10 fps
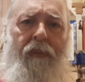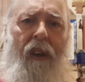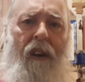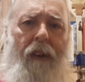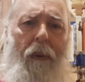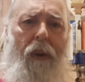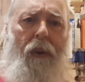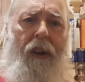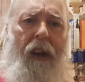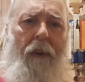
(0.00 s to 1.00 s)
of our
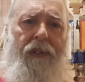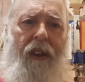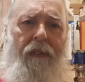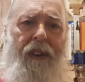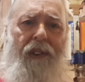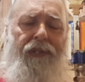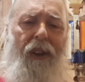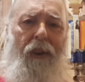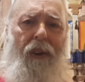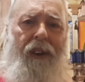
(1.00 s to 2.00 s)
Lord and our Savior. Does the
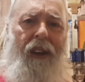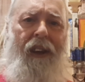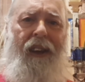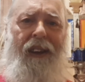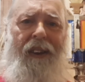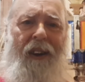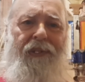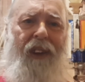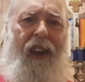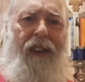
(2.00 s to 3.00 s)
Lord not
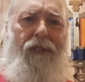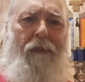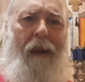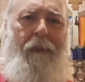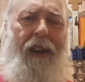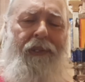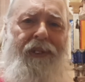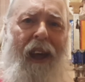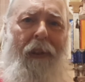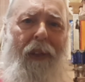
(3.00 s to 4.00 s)
say to remember his
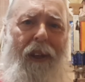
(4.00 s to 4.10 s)
death?